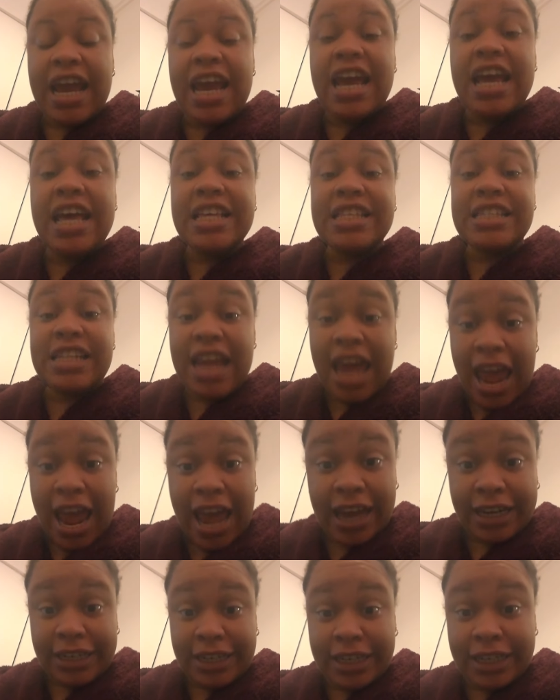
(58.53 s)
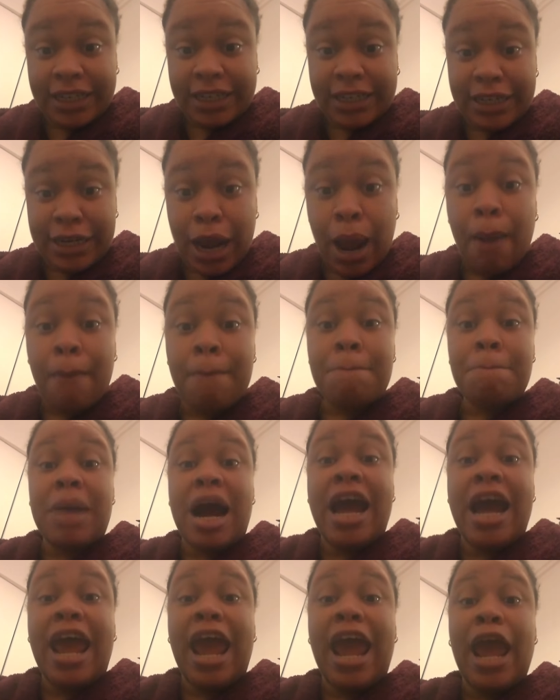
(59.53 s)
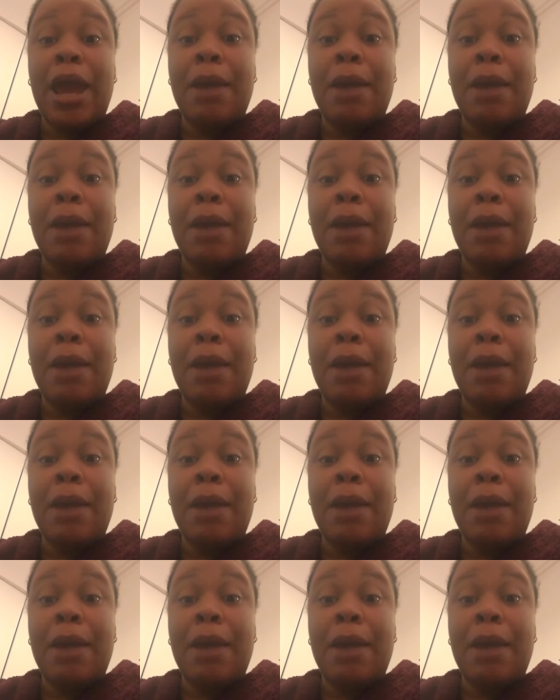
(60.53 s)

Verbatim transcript: is led by a